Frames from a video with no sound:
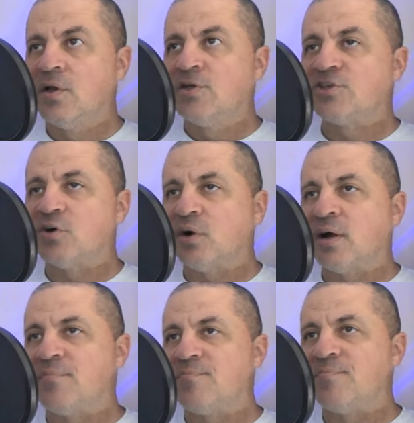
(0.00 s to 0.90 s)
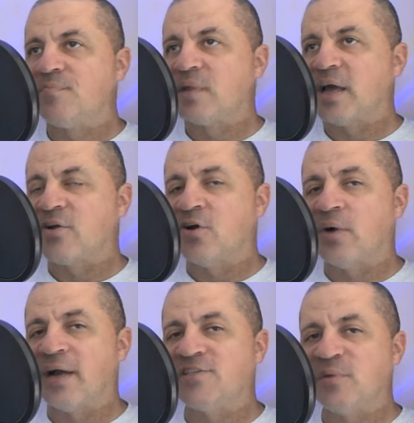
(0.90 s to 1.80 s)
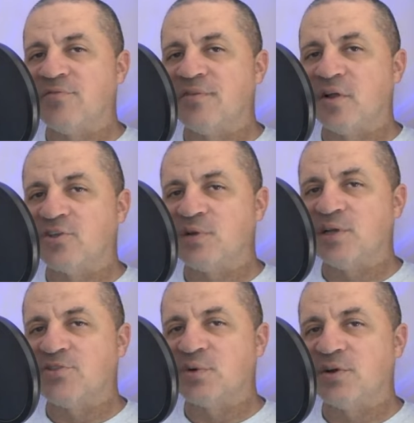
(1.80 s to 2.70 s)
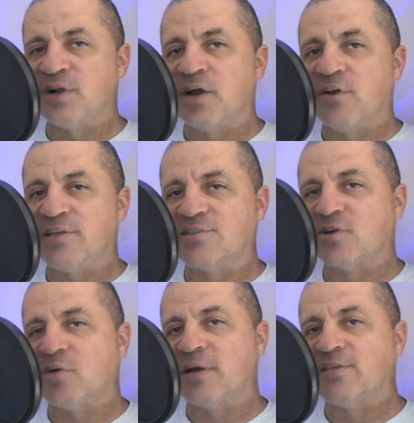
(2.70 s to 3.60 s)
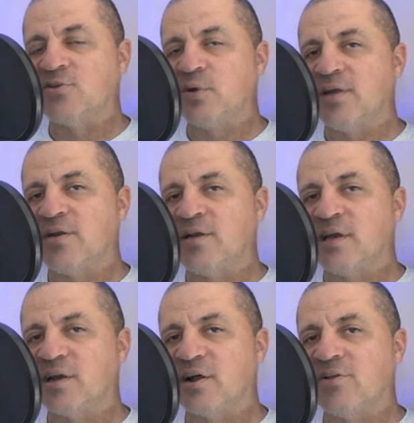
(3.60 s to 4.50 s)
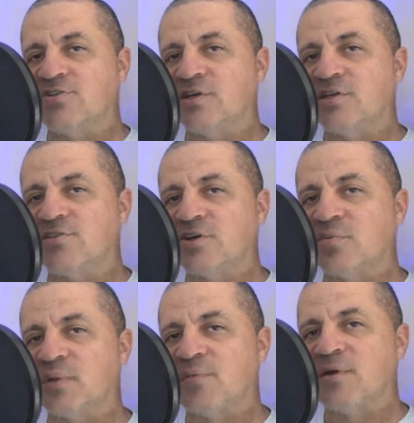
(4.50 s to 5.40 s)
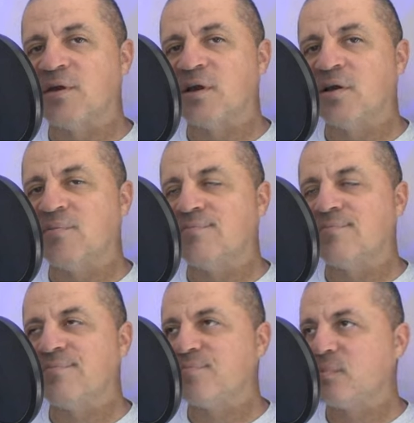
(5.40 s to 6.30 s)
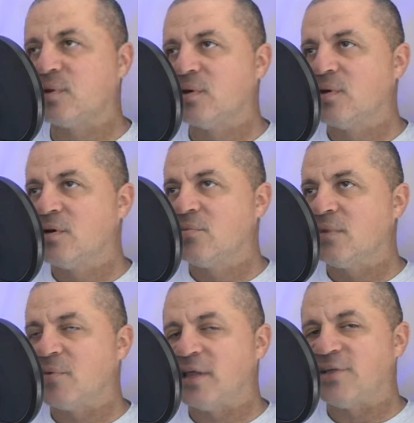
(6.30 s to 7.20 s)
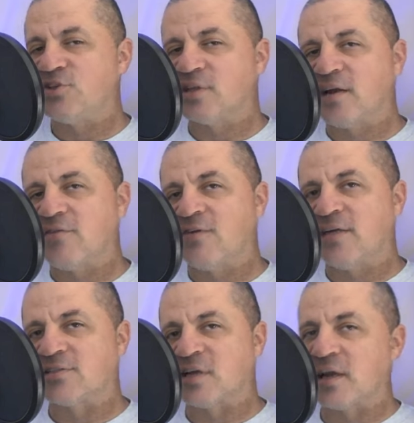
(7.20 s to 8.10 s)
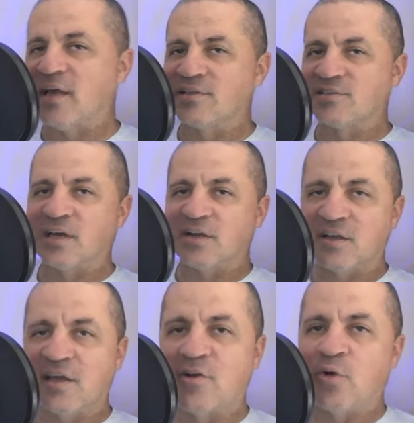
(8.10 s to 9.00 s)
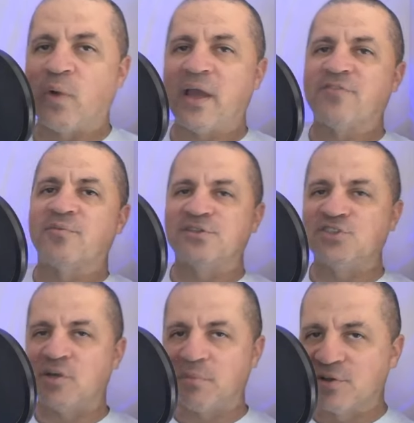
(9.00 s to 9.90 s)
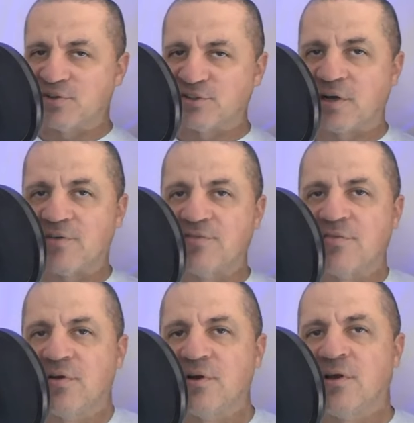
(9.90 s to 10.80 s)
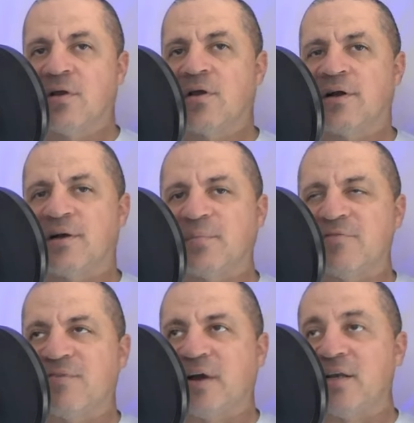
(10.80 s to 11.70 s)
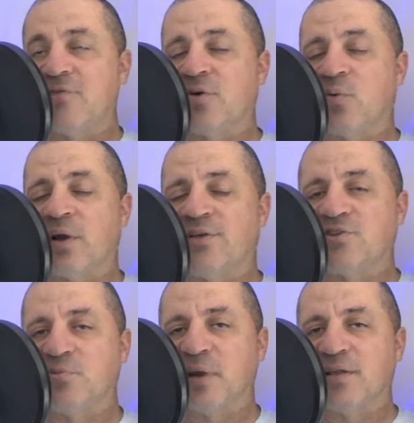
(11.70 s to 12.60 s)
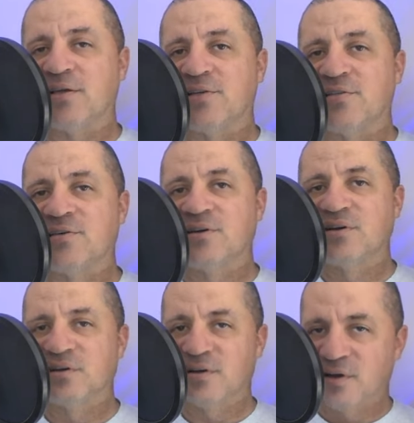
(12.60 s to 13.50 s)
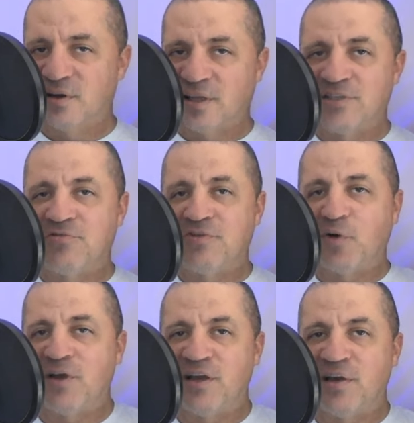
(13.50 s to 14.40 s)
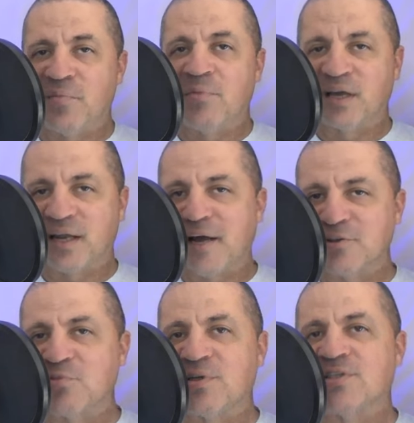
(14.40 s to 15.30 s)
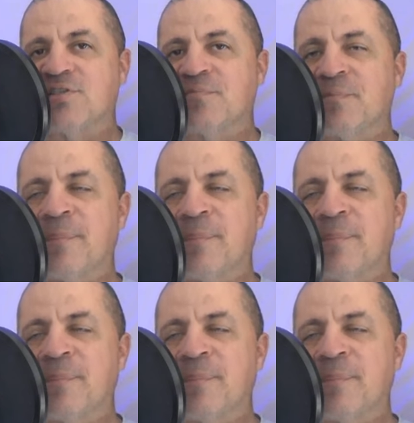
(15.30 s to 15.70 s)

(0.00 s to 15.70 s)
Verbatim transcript: So um, I don't know. Iceman follows me on Twitter now, and he saw my tweet and he acknowledged it. So maybe um, maybe they took that advice, like, hey, let's get it, get her away from the Gia Miller stuff, um, and find different ways to make these these phony uh, big announcements.